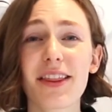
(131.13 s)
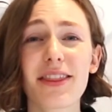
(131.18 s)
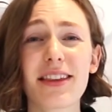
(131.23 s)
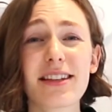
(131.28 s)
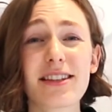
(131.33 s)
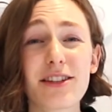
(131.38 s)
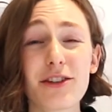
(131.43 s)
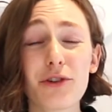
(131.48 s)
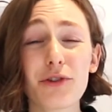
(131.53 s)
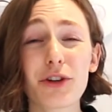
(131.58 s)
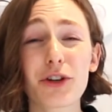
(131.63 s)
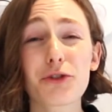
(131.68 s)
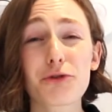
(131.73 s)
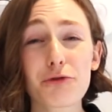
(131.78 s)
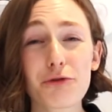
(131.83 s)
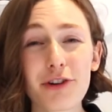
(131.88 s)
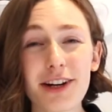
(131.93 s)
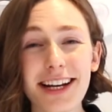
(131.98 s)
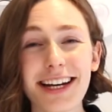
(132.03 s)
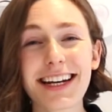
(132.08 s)
This unit
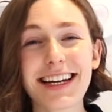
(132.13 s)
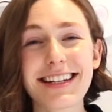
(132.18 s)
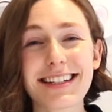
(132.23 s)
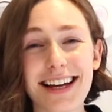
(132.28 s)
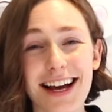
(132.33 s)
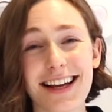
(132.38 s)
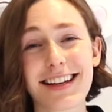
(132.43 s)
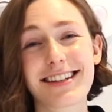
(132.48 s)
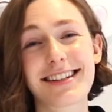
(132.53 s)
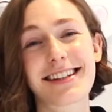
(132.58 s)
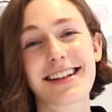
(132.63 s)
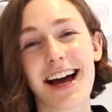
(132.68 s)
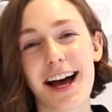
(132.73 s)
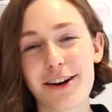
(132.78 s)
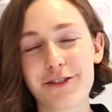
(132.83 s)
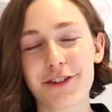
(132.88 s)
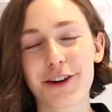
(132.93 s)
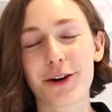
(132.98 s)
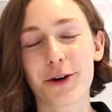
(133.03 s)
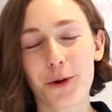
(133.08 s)
really does
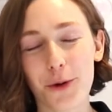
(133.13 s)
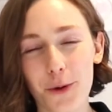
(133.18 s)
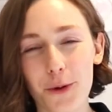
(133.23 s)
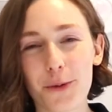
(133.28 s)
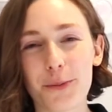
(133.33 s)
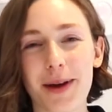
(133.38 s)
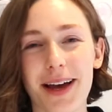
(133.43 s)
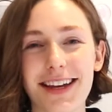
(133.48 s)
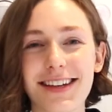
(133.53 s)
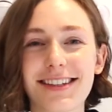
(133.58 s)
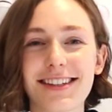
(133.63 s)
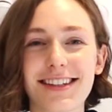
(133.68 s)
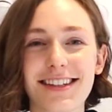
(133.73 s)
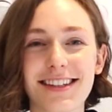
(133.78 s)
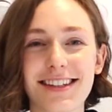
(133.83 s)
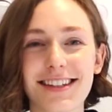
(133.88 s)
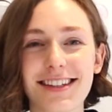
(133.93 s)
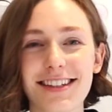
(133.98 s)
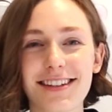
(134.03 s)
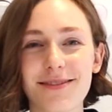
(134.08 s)
cover all
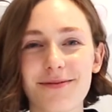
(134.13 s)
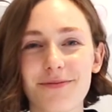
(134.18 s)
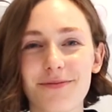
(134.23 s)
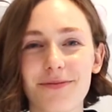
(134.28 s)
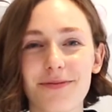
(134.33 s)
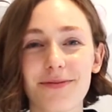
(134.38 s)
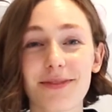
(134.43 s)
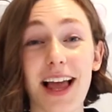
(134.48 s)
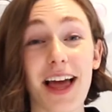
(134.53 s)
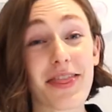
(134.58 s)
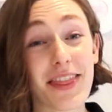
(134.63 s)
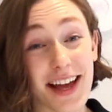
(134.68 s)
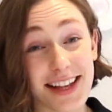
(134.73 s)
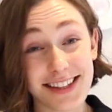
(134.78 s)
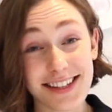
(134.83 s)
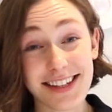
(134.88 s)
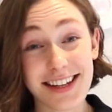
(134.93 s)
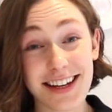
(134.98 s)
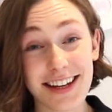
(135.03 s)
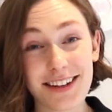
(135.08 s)
bases. And
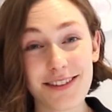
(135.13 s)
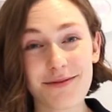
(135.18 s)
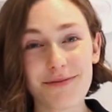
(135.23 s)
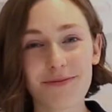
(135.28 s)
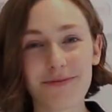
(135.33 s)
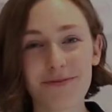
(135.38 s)
that's it.